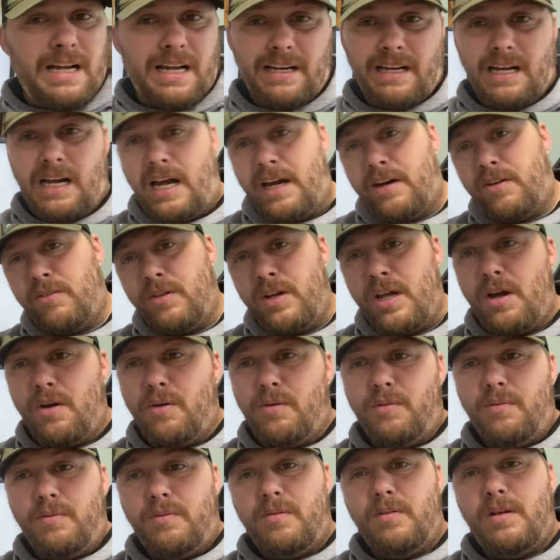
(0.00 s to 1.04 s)
I don't
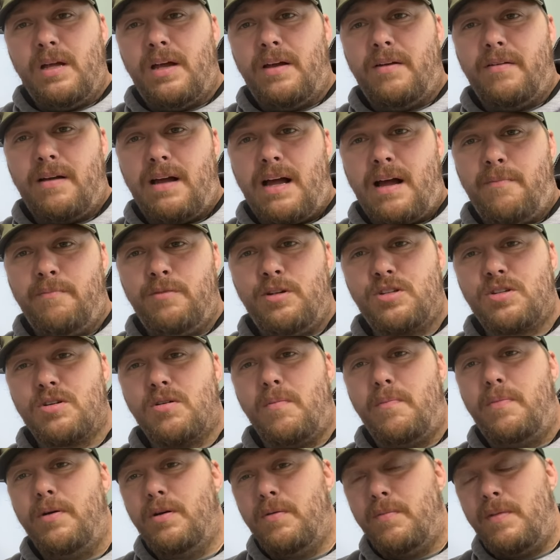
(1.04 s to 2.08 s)
know. Well, I'm just
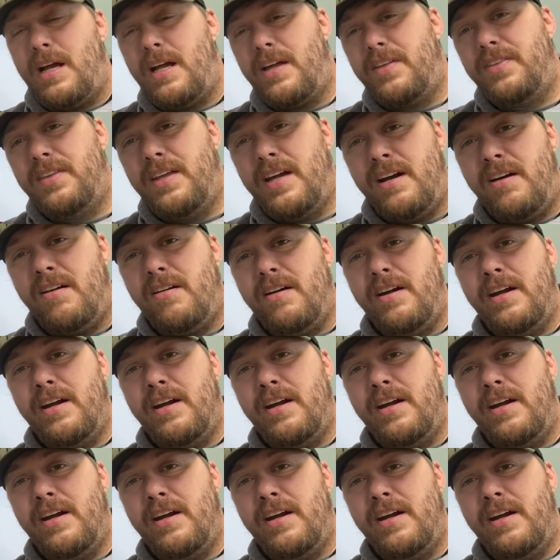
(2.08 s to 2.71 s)
going to put them out there.